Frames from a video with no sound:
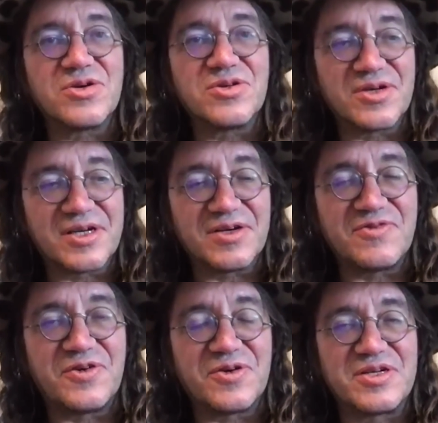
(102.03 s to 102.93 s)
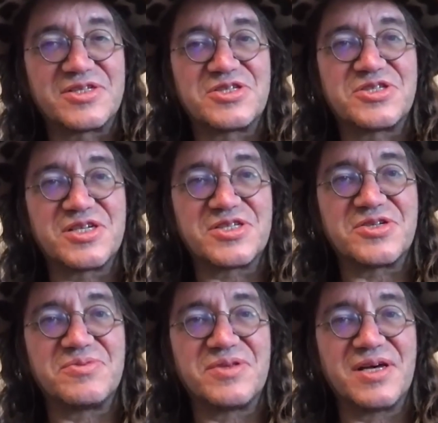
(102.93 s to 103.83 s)
you're looking for is a
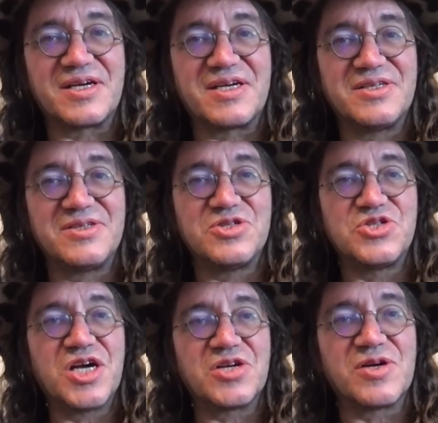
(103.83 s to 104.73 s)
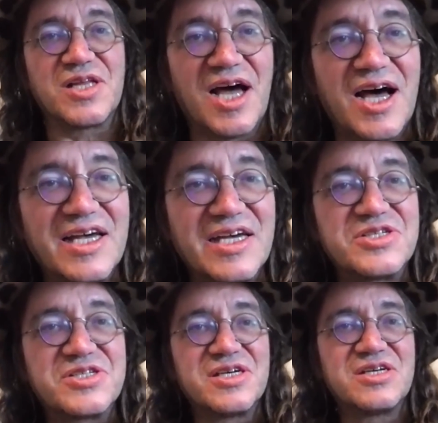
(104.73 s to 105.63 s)
system that can
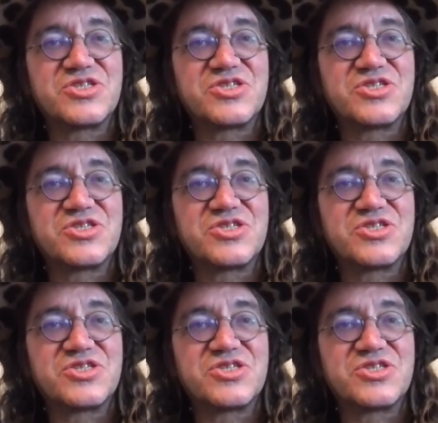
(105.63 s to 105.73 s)
generalize.